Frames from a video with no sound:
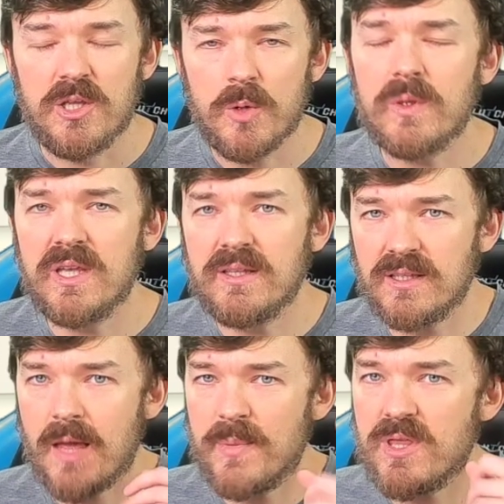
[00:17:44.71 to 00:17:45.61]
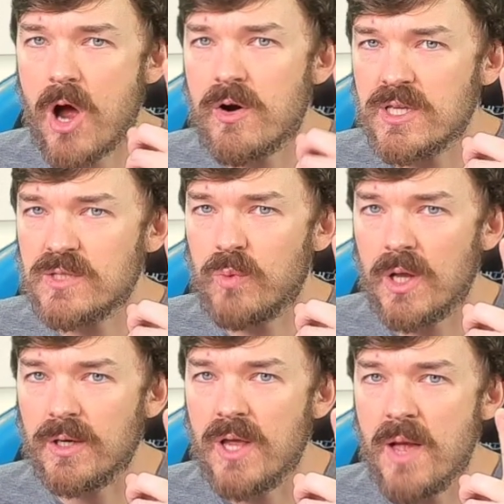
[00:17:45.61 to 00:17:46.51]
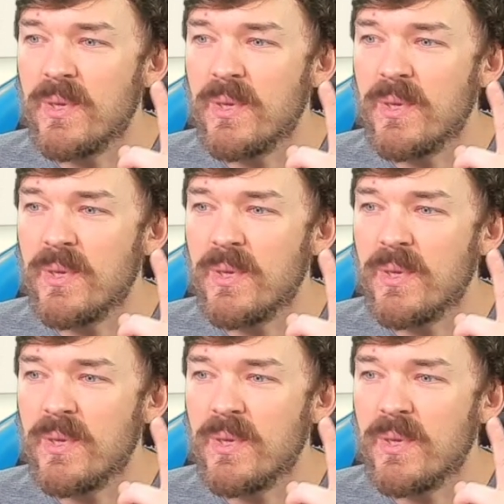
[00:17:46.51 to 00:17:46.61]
You would think that that'd be the hardest one,